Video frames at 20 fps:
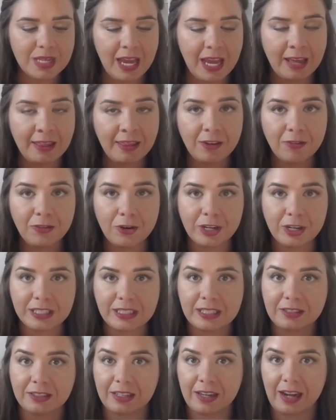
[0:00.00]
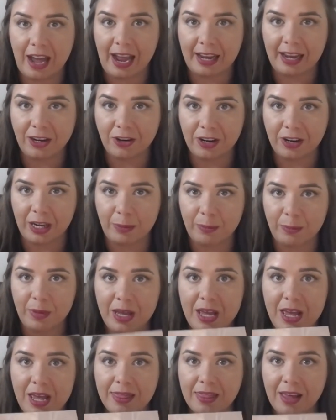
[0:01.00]
And then, of course, there's an eye cream.
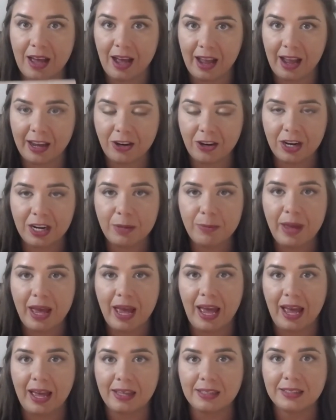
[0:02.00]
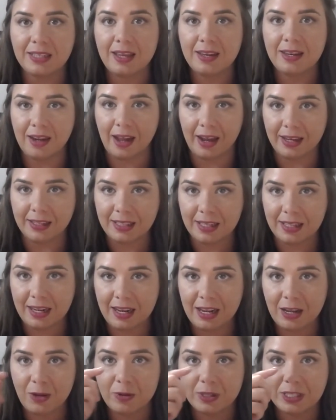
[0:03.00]
The eye cream has niacin
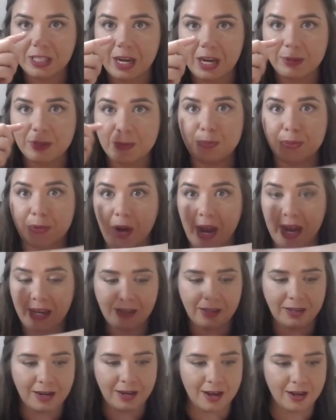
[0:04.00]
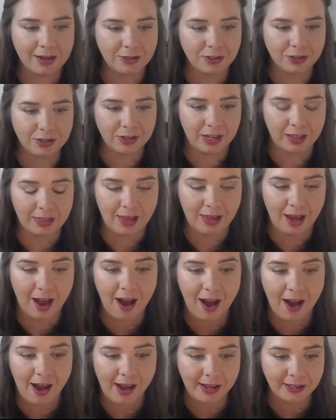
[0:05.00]
in it, which helps brighten underneath the
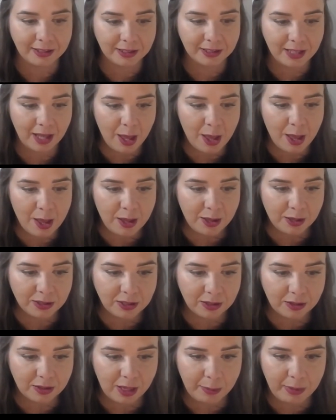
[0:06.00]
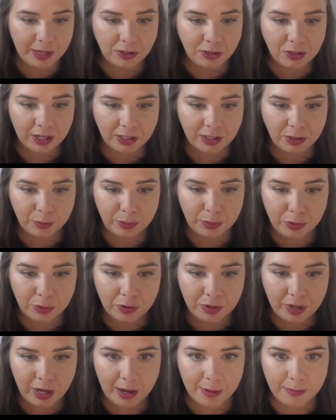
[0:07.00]
eyes. So let me try to
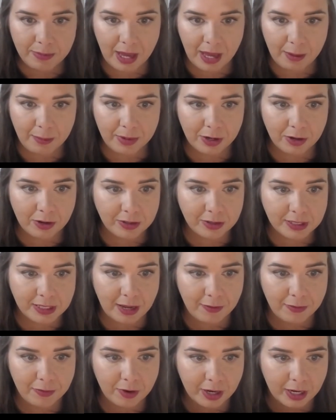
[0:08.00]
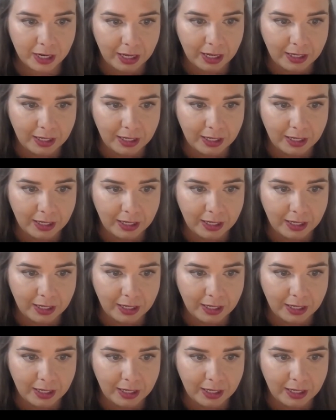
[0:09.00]
pull up that Miracle Set for you